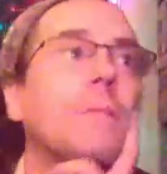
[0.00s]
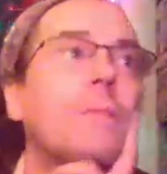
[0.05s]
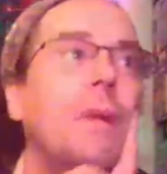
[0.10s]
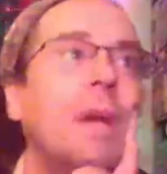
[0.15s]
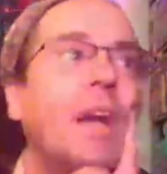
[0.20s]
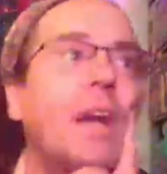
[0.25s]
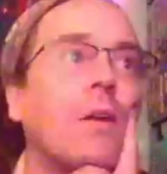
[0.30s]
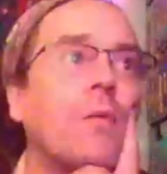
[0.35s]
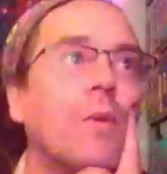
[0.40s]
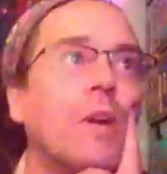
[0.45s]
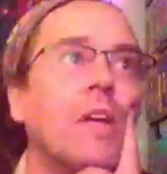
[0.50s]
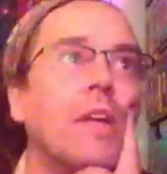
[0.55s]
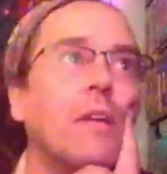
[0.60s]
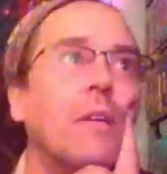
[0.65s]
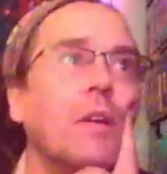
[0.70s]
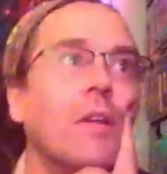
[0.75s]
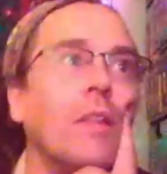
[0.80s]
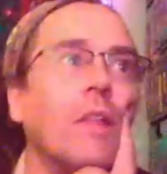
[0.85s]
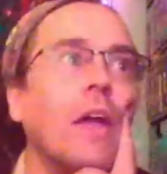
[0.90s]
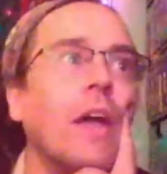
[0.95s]
Back
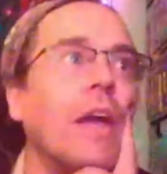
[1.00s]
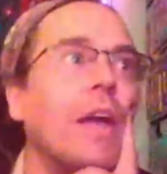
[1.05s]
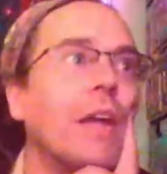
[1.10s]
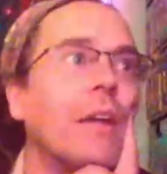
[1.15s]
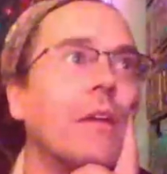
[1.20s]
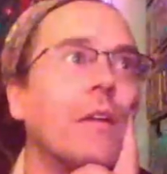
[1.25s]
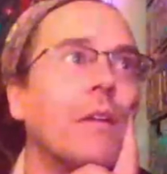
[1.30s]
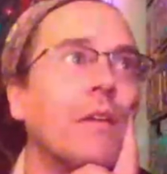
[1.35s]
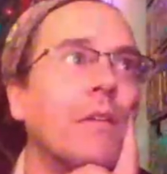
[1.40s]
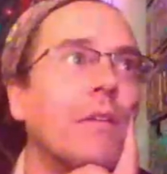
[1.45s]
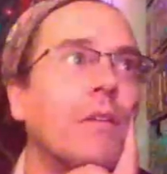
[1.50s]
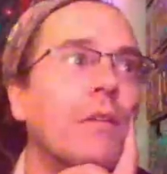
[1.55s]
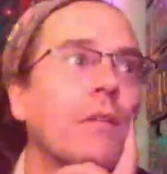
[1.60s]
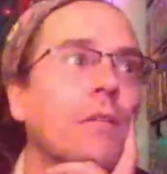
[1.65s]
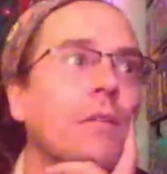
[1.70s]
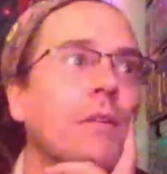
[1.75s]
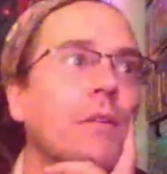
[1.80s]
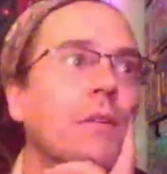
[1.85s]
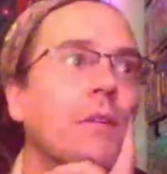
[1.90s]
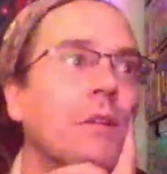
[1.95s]
when, like,
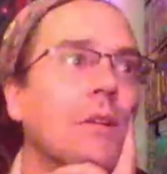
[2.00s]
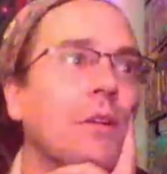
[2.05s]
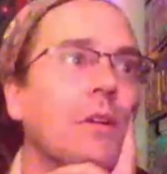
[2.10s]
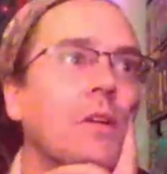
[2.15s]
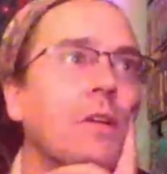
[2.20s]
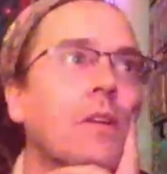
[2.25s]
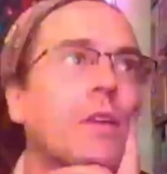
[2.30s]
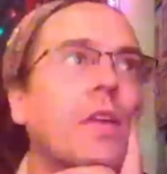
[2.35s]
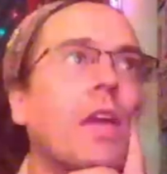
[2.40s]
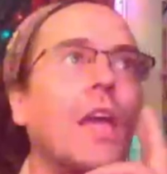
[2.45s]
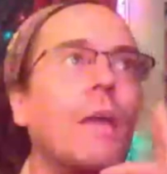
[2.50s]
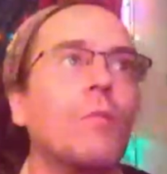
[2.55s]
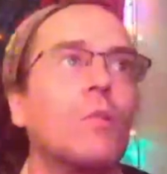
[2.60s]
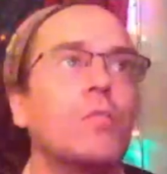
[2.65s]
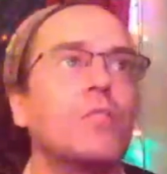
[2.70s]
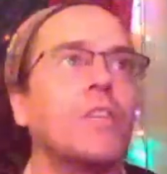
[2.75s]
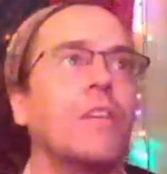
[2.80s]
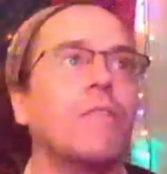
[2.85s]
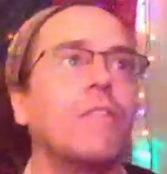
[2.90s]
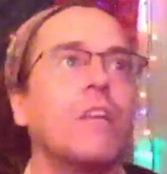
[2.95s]

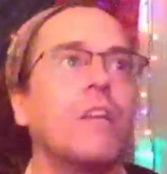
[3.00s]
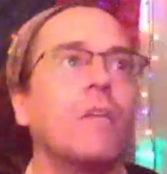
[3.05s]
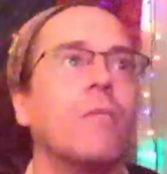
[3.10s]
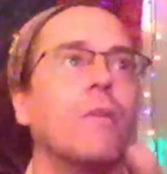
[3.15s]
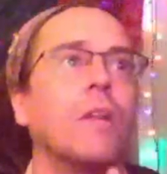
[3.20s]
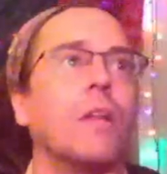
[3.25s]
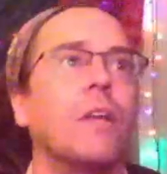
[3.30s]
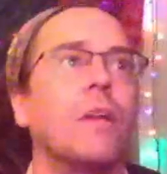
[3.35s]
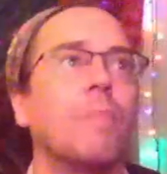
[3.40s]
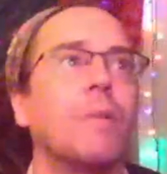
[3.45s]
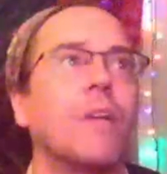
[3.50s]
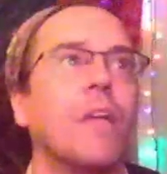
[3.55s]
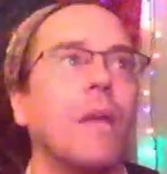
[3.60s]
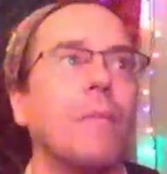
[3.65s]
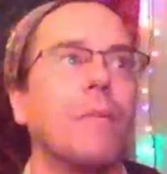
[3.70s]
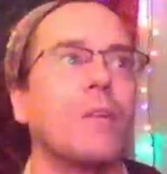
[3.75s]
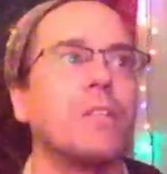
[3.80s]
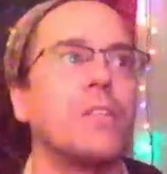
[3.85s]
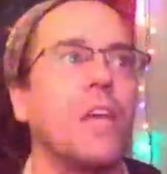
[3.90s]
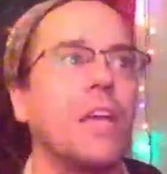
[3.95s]
cable TV really
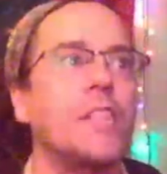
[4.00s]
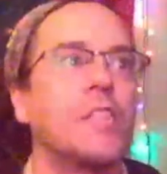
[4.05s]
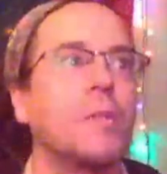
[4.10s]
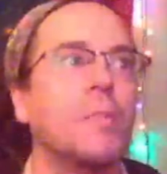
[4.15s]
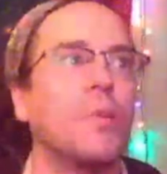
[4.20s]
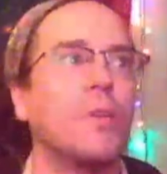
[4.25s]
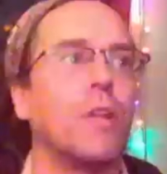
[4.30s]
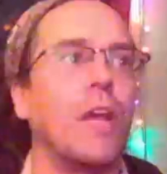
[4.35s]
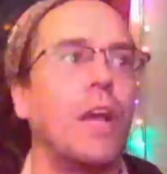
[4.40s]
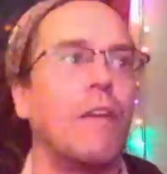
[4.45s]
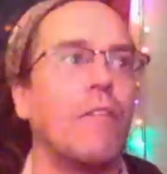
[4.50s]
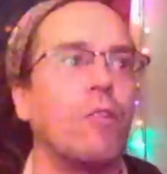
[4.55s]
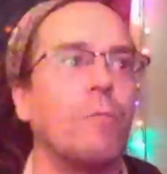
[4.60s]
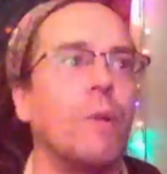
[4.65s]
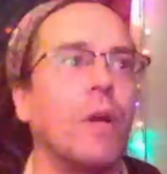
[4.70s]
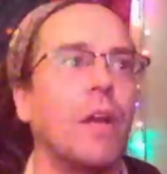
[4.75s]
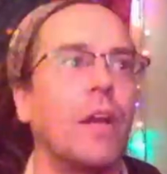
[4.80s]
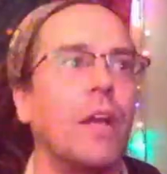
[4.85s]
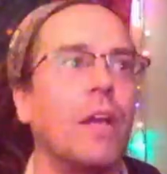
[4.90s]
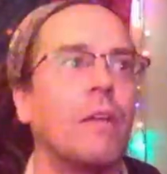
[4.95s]
became accessible to
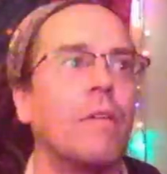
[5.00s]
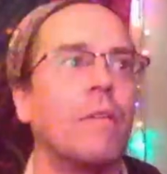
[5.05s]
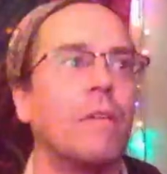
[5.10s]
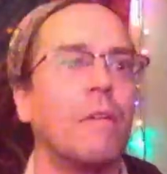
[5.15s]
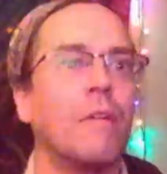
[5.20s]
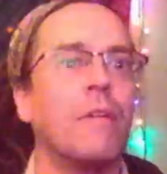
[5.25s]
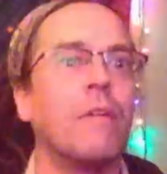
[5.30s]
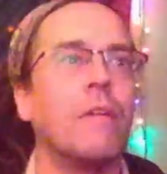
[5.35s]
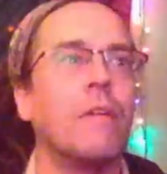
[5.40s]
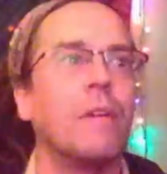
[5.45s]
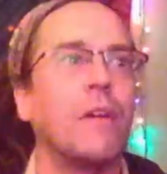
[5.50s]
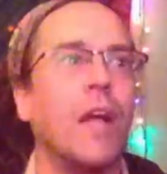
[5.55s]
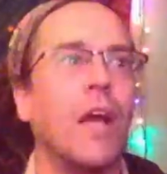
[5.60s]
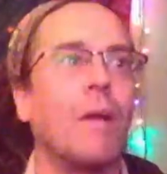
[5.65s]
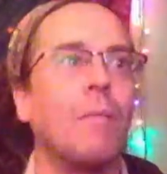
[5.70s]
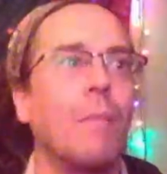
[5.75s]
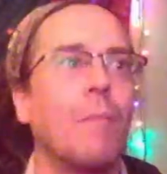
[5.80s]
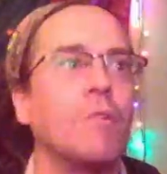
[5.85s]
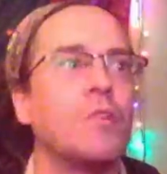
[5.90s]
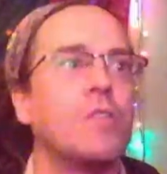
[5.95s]
everybody.
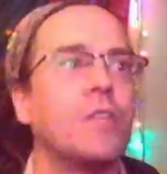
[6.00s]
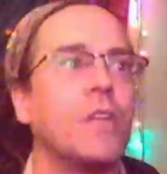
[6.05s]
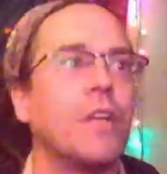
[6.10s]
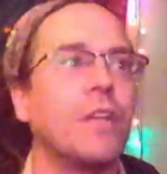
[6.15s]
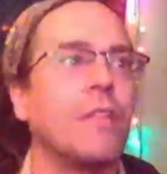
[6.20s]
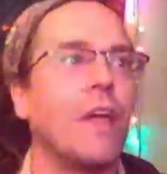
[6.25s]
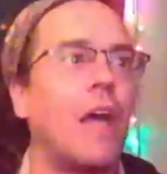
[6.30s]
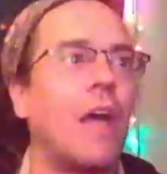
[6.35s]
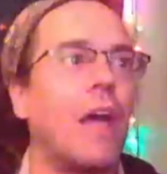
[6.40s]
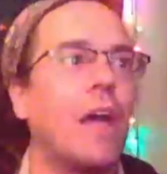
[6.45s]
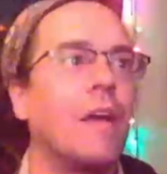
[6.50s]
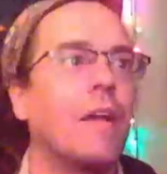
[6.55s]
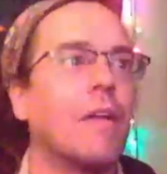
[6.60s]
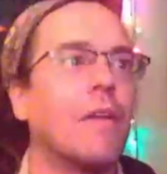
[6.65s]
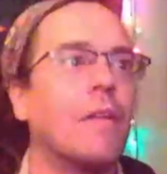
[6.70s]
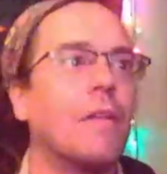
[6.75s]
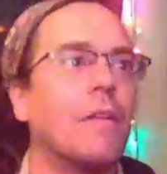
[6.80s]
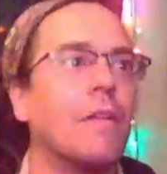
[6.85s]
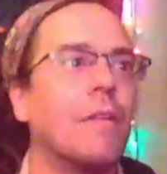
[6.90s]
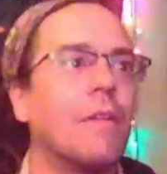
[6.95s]
I remember seeing that.
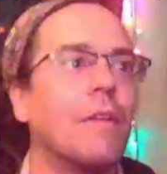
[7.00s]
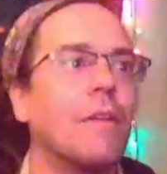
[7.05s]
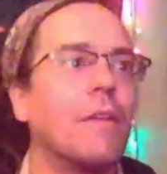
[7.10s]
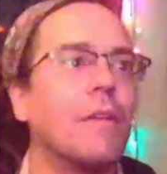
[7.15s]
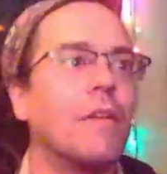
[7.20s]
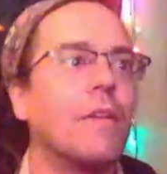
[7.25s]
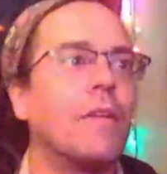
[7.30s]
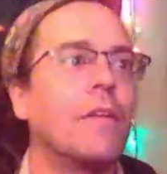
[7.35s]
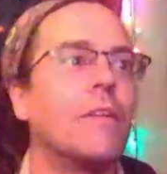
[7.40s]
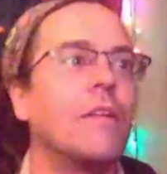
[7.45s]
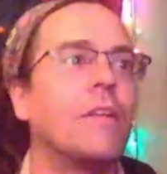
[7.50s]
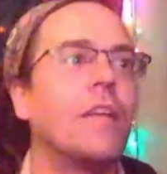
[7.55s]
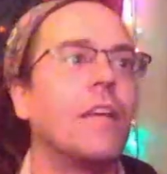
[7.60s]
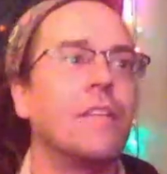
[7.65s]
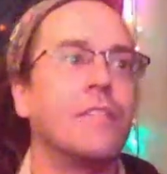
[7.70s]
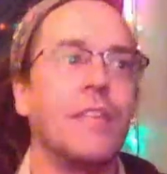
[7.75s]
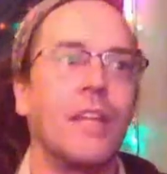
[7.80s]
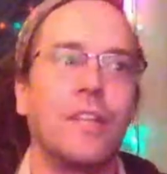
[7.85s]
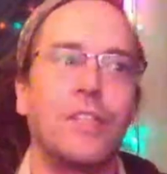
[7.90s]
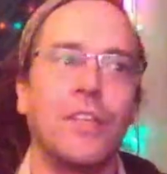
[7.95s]

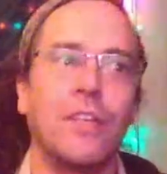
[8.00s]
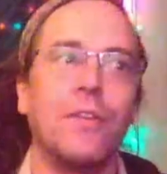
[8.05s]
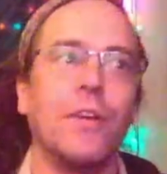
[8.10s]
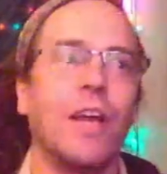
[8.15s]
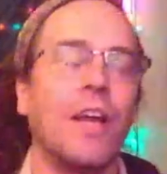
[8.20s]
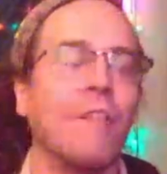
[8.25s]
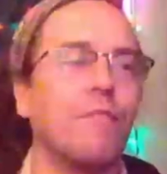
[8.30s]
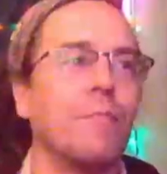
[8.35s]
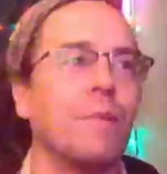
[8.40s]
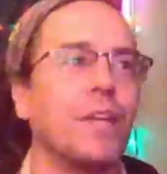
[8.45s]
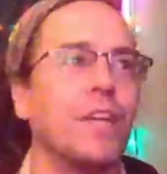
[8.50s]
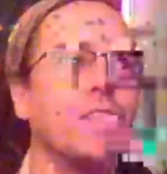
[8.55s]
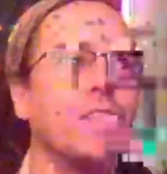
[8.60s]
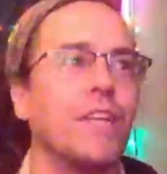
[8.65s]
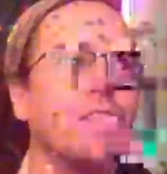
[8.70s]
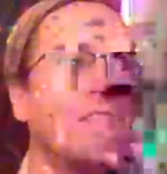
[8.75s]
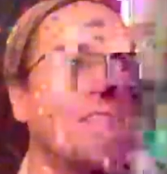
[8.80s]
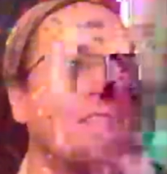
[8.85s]
Yes, I do have movies.